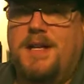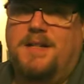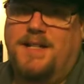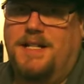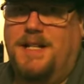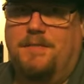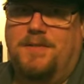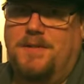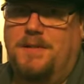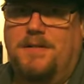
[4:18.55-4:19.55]
And that
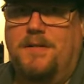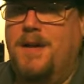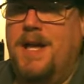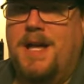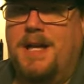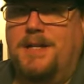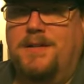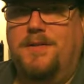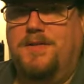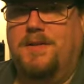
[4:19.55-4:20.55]
enables you to
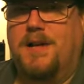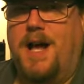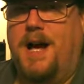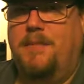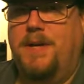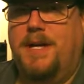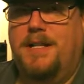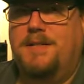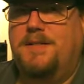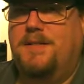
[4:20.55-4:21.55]
use your
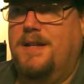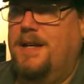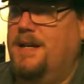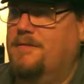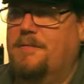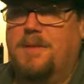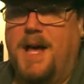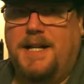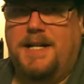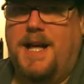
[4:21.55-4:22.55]
comments,
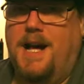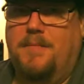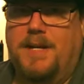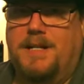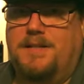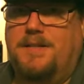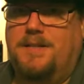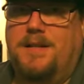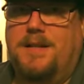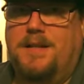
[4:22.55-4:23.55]
reply to comments,
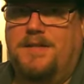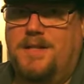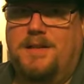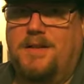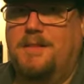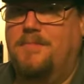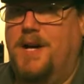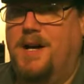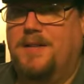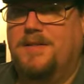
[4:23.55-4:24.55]
see your
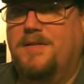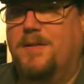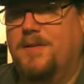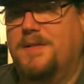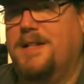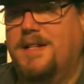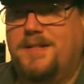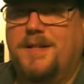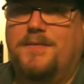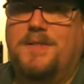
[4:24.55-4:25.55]
inbox, and of course a lot of
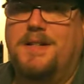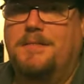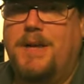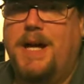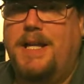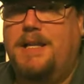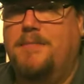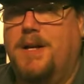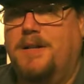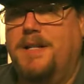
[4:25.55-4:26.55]
stuff is done by
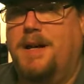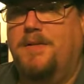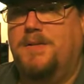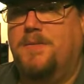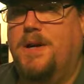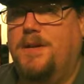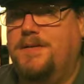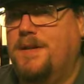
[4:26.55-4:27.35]
email now as well.